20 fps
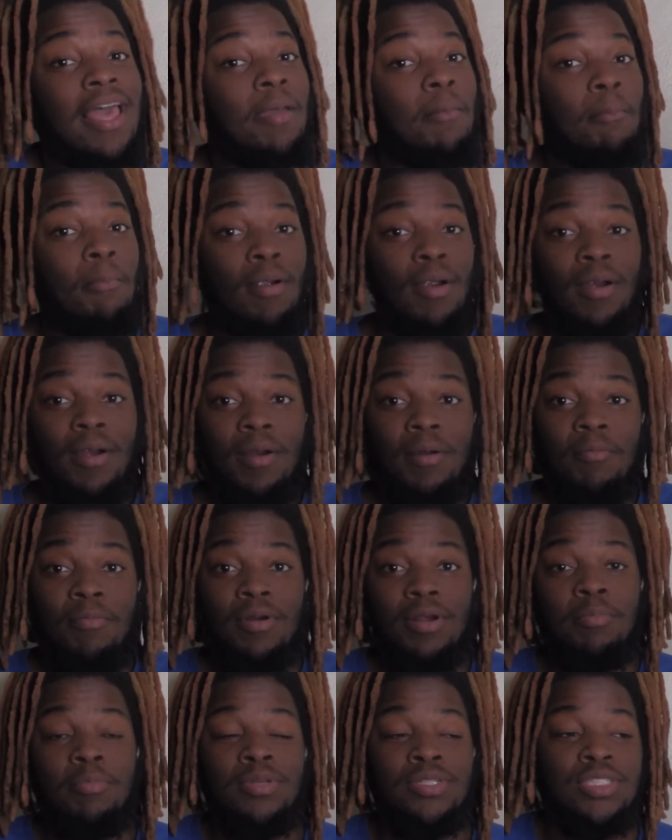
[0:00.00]
Bird,
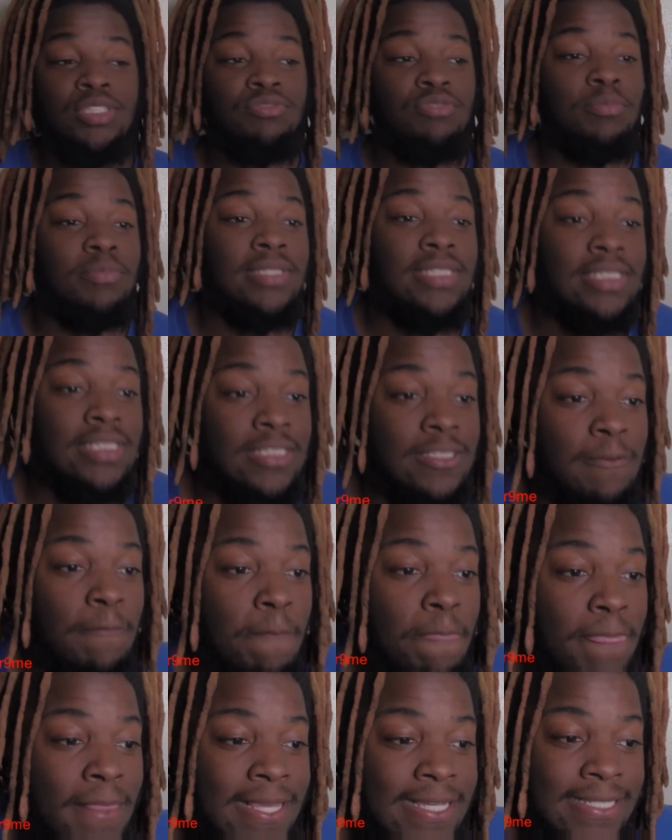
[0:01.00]
Bird, but just from his
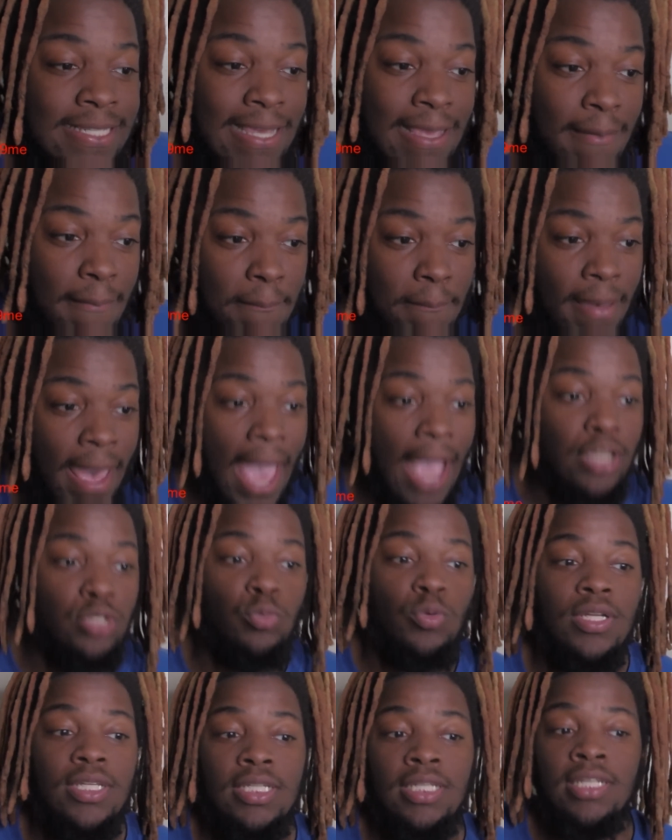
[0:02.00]
his impact,
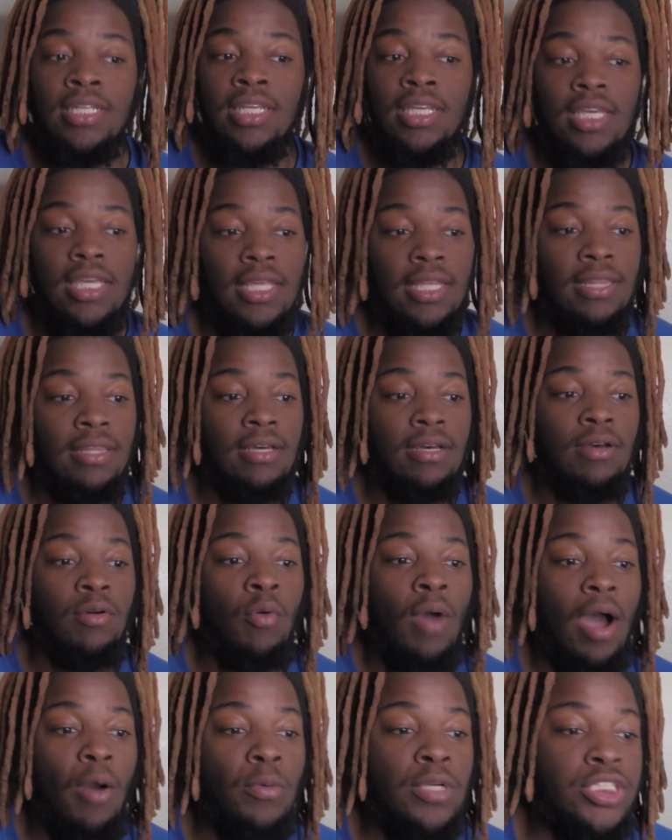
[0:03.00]
what he did, the
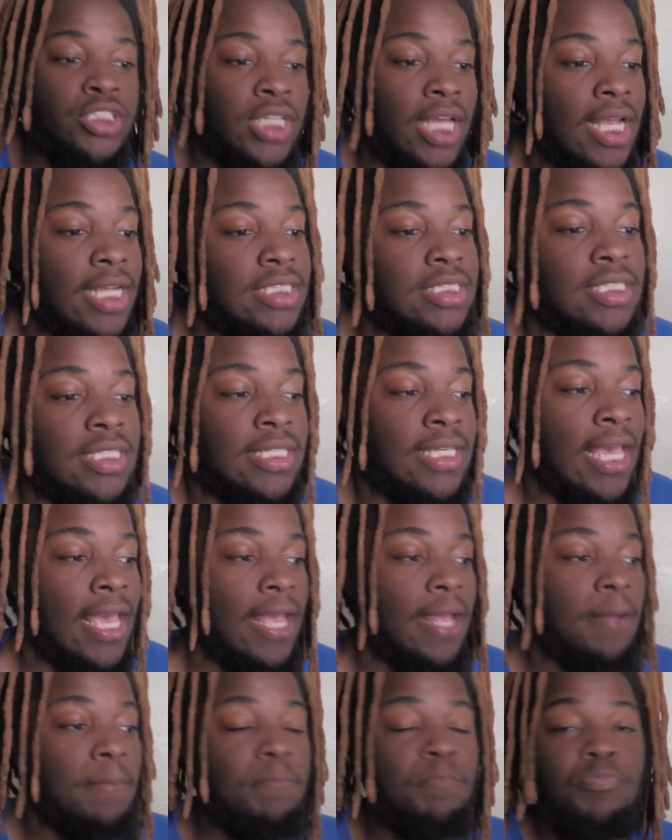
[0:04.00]
how we changed the
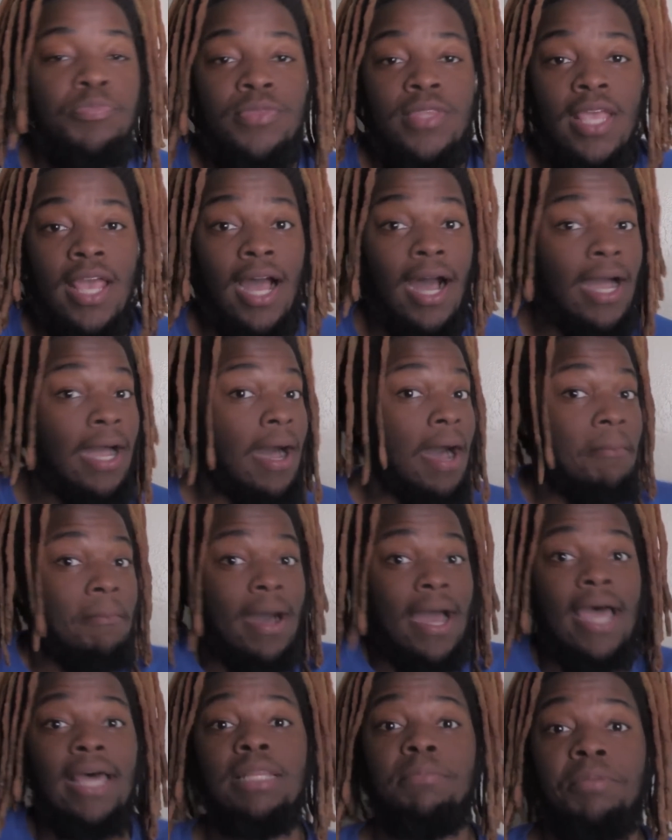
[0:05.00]
game, I
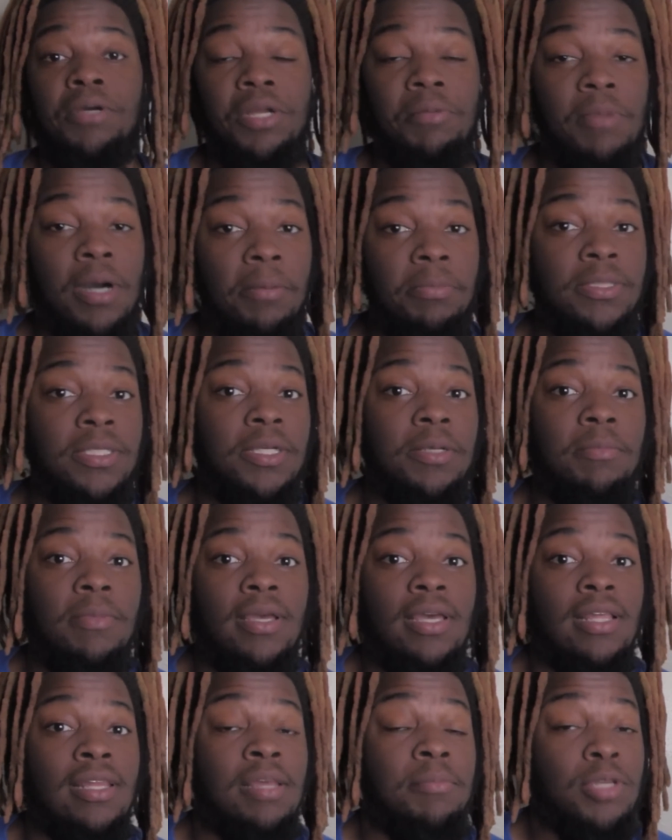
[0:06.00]
might have to put him up there,
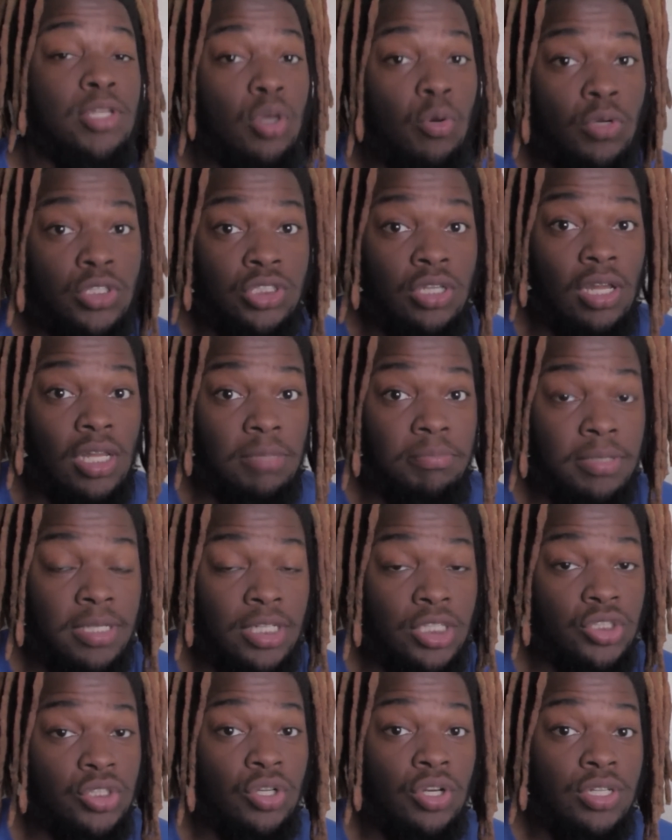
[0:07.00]
man. Let me know what y'all
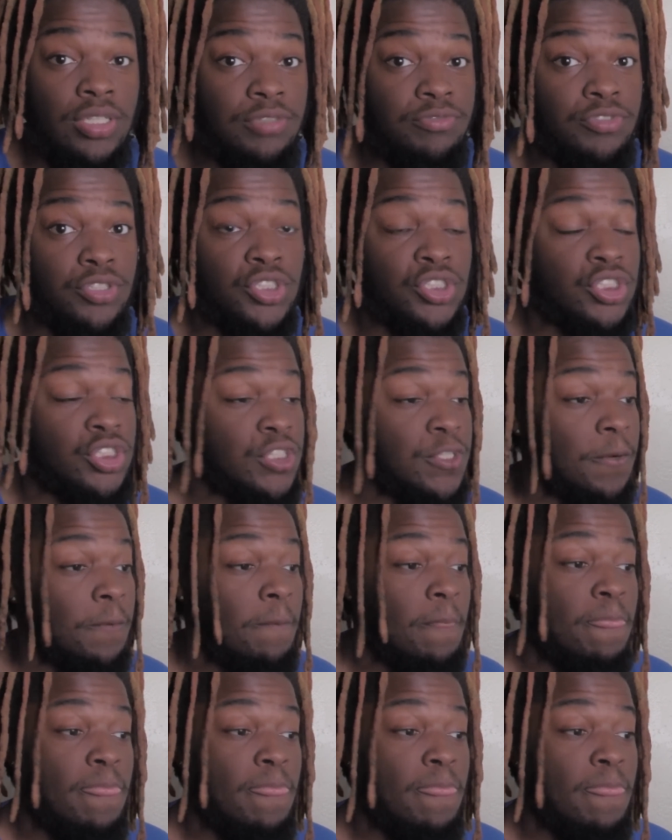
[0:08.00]
opinions are on it for sure,